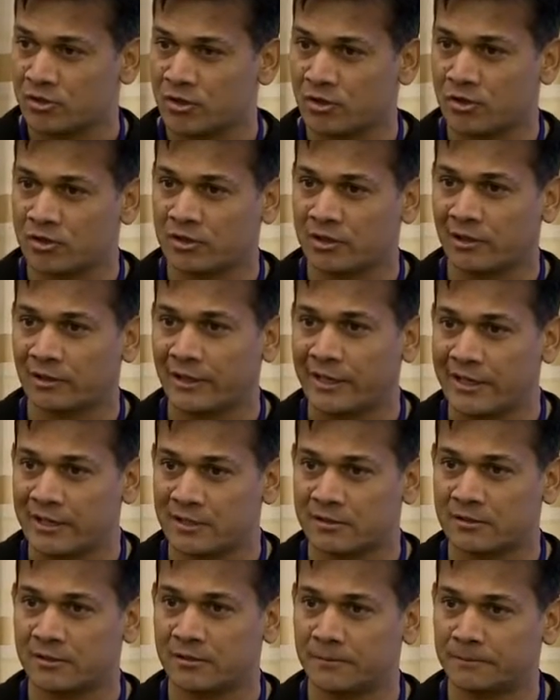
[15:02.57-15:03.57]
because it is the
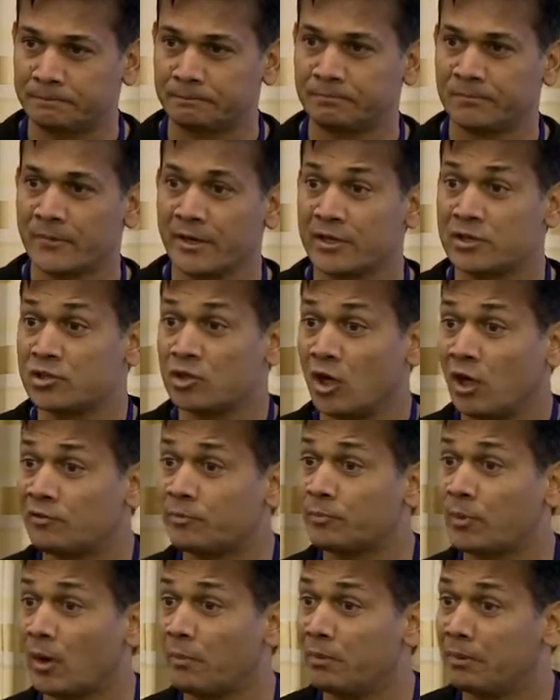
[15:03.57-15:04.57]
least, it
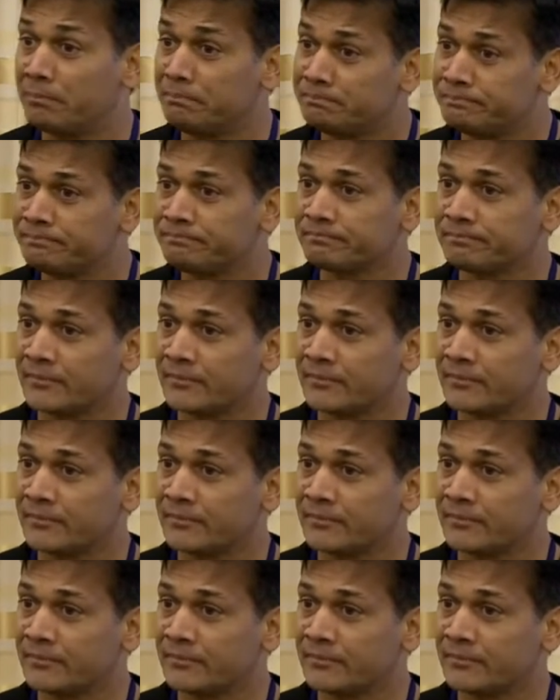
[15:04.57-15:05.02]
solved problem.